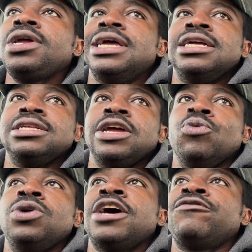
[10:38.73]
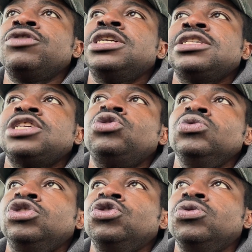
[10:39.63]
And, and whatever it is that you
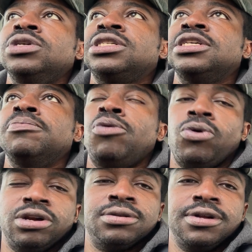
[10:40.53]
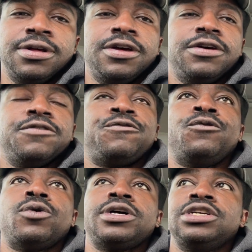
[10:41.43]
do is important
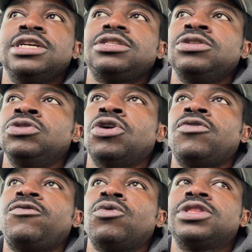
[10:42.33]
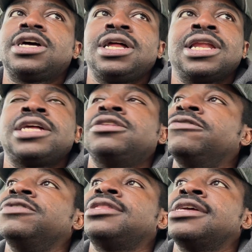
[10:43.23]
for it, you know, for the
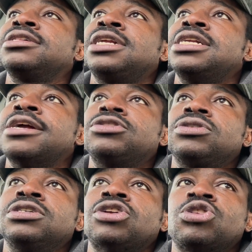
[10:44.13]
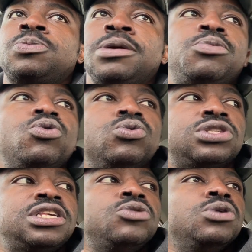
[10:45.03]
collective and things of that nature. Because there's people who
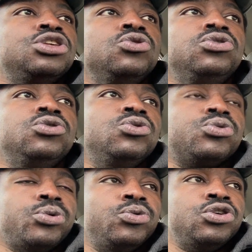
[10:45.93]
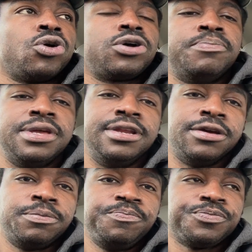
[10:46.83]
see what you do through your
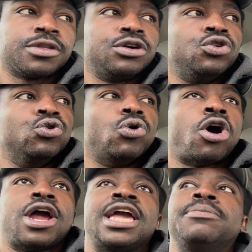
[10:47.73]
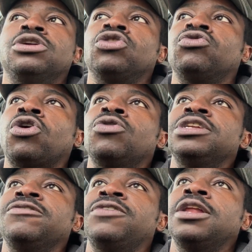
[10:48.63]
medium, who are able to grow
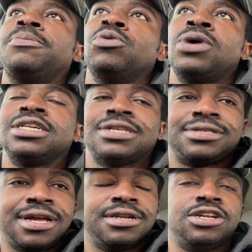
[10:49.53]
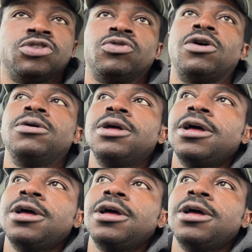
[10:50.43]
and develop in ways that they need to grow.